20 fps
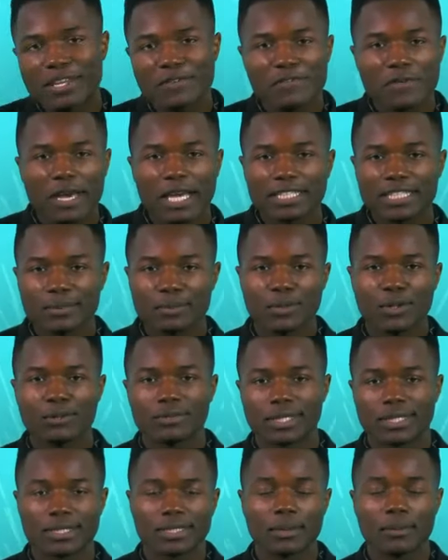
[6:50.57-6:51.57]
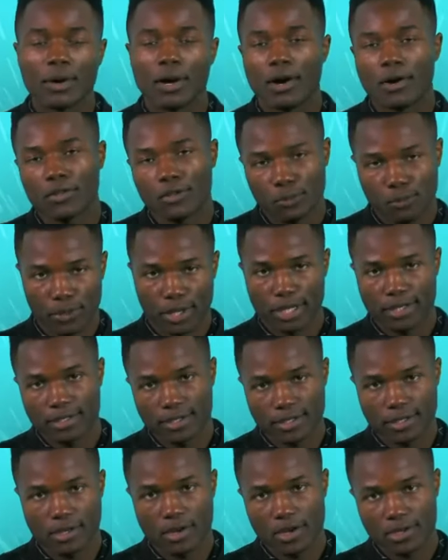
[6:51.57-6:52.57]
as many fancy moons as some other
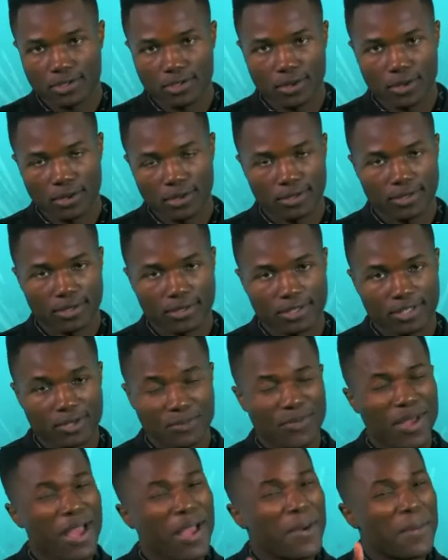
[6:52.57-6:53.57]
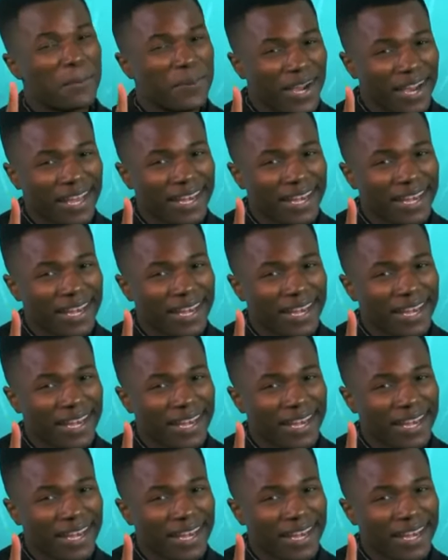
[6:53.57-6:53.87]
places in our solar system,